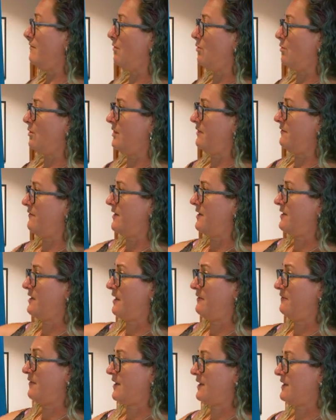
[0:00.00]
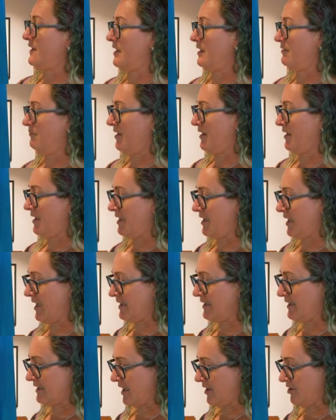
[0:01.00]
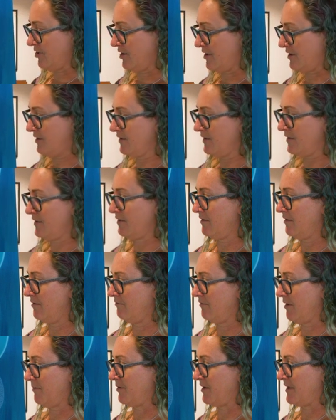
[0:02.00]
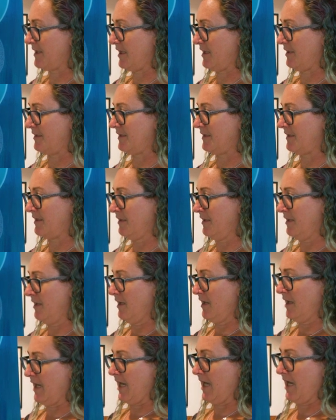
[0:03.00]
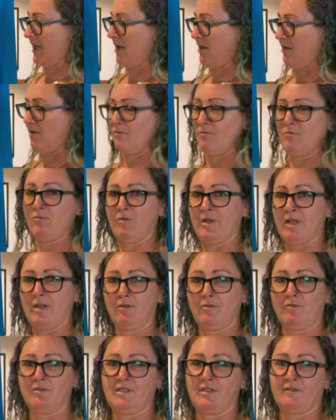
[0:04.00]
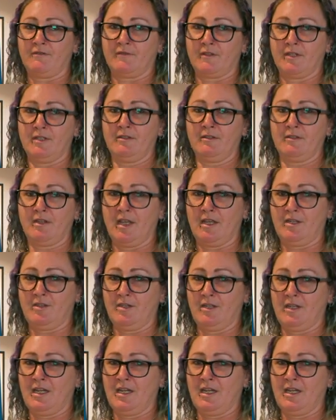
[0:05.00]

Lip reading: all of the diversity within these sections represents how we are all different and